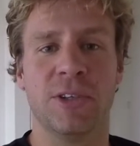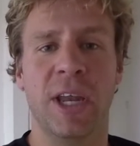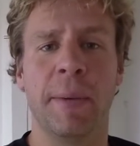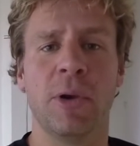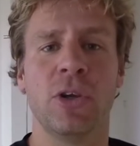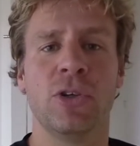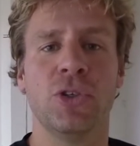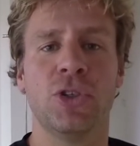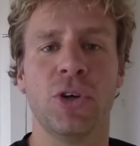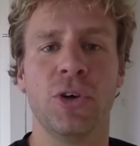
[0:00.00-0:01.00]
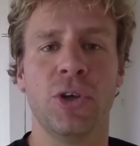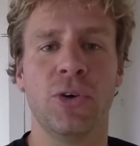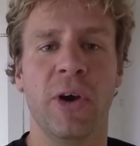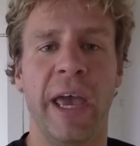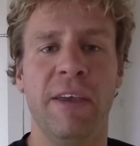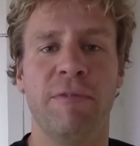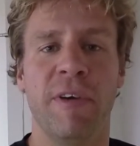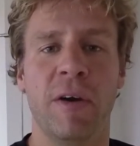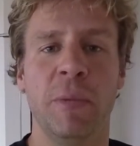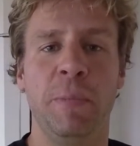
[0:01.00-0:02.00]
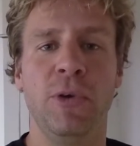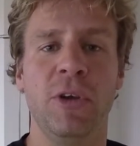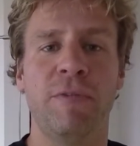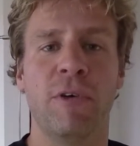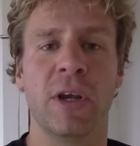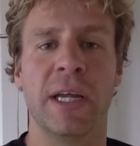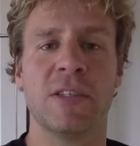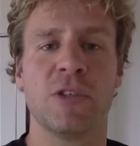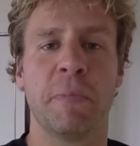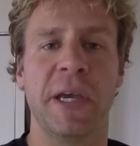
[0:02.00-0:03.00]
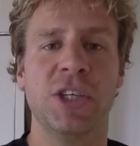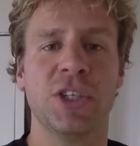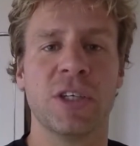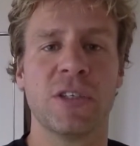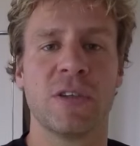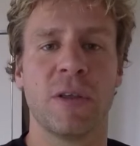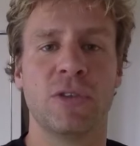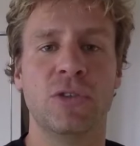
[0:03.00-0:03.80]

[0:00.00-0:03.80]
Today I'm going to show you a very beautiful and spacious